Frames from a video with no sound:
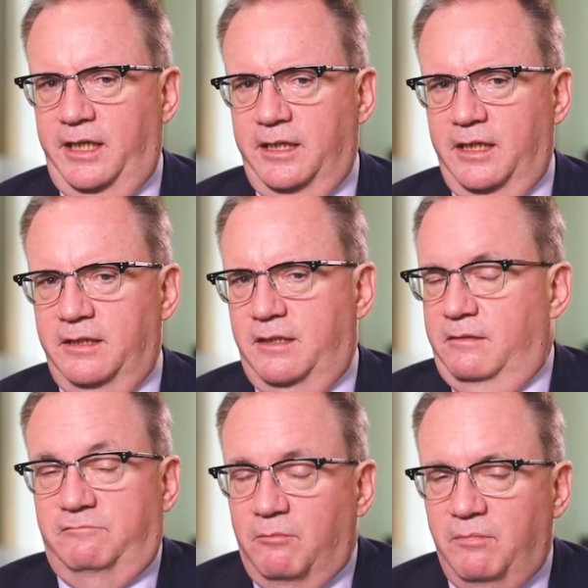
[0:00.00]
in
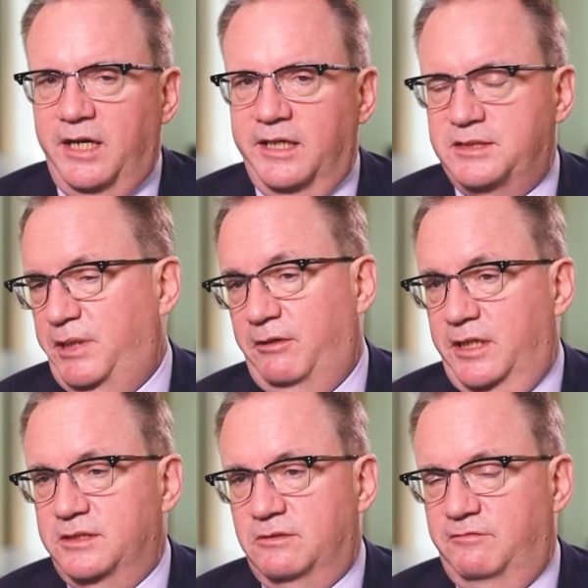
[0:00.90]
that from my
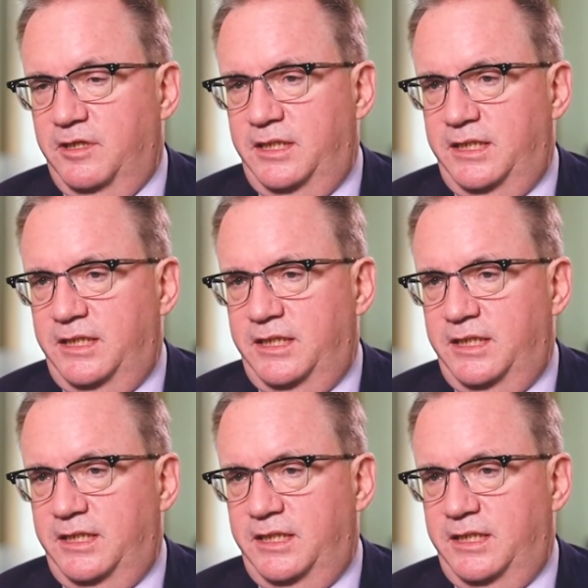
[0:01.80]
experience over the